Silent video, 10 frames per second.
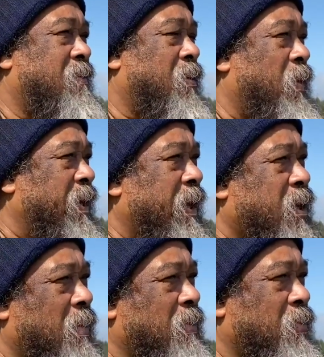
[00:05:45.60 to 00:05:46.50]
But when they
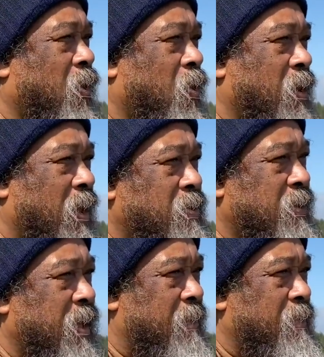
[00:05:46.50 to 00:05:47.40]
come, if you hold on
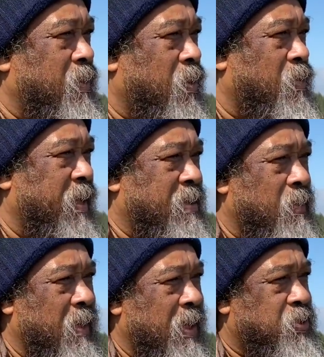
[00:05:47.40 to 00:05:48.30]
to them, you create
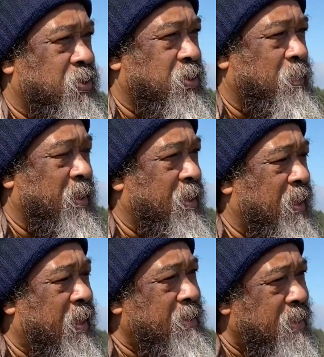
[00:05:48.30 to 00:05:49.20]
a relationship and an
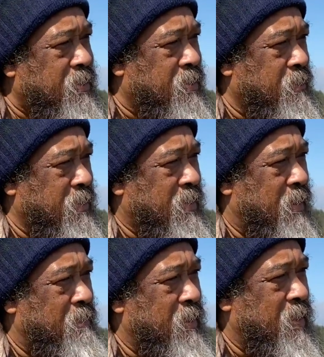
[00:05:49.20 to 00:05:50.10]
identity with
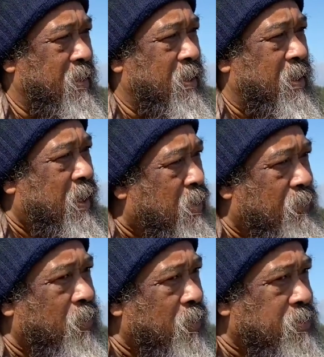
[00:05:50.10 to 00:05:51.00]
them. And
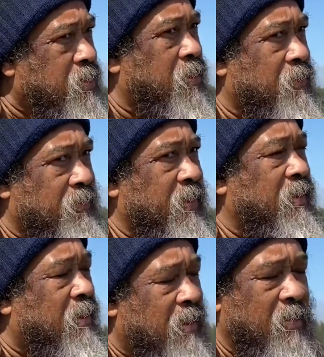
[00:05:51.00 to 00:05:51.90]
of course, you're going to
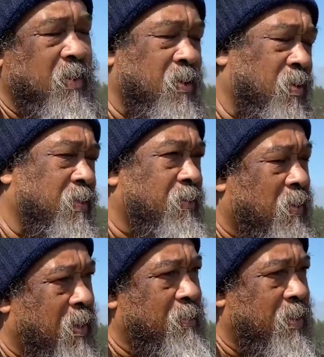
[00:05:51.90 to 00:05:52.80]
feel, oh, I'm not doing
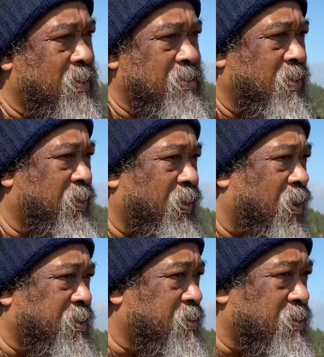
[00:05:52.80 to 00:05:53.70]
very well, because no
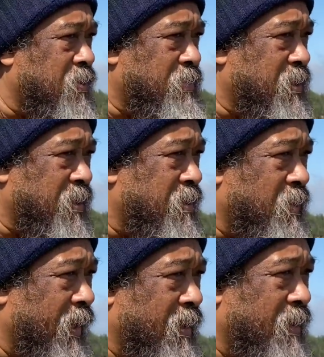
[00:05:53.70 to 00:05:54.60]
thought is doing
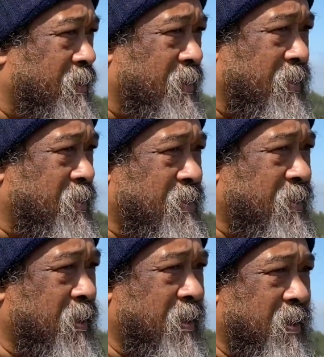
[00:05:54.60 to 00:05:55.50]
particularly well, you know.
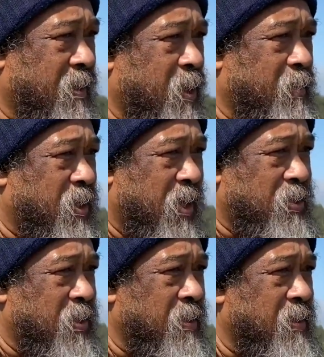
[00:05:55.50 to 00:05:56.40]
They keep
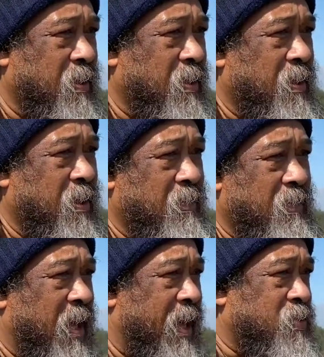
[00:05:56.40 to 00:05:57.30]
changing.
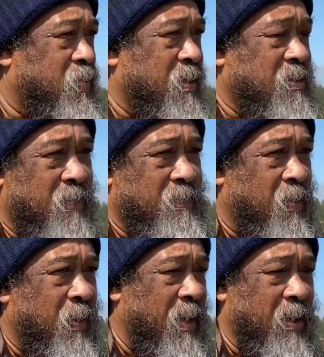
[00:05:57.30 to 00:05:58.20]
Even nice ones,
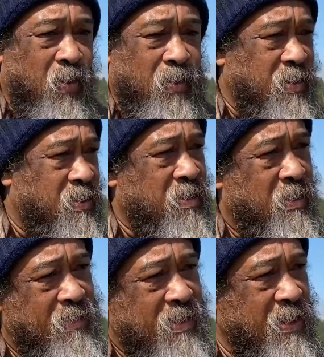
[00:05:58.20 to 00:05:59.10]
after a while, it goes into
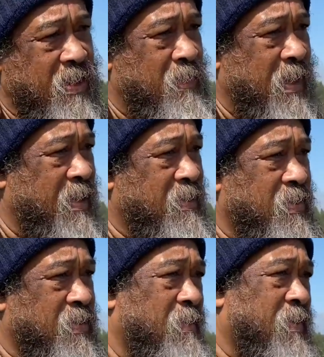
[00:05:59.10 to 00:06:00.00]
some silly place
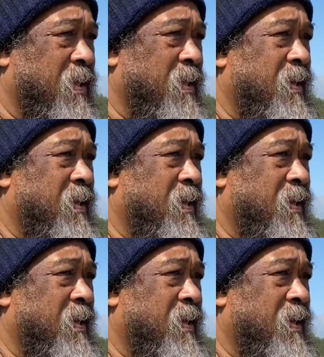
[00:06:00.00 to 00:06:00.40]
or something.